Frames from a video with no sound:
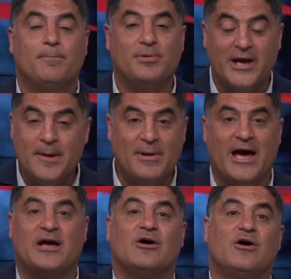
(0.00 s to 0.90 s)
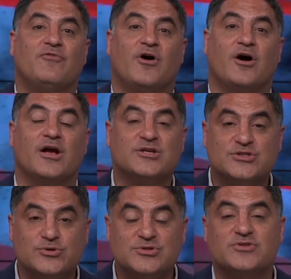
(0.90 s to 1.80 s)
playback of our
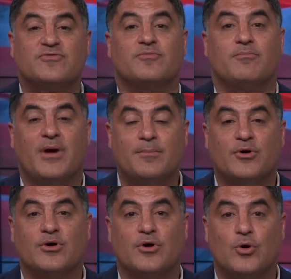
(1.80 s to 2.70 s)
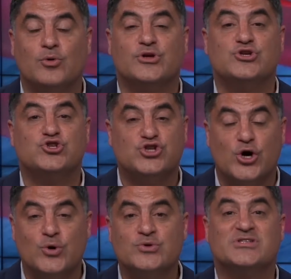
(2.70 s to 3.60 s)
exclusive member only
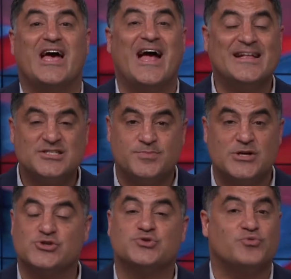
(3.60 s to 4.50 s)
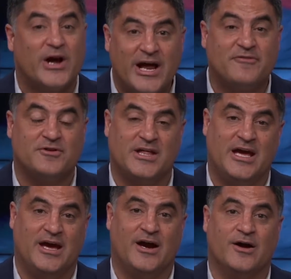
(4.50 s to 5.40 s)
shows and specials right after
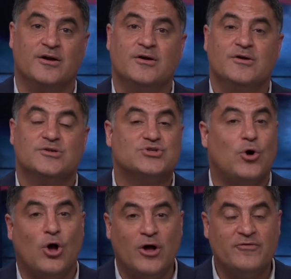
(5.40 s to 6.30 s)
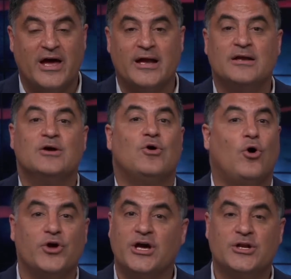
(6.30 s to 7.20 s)
they air. So all of that,
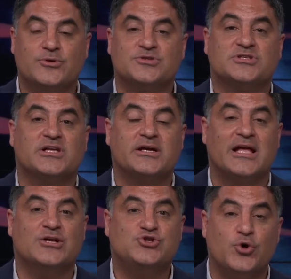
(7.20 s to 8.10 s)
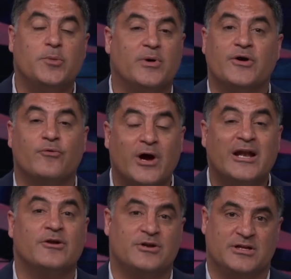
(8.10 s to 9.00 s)
all you gotta do is click that join button
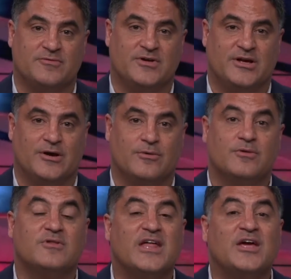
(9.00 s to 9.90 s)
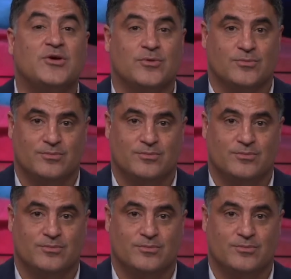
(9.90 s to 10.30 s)
right underneath the video. Thank you.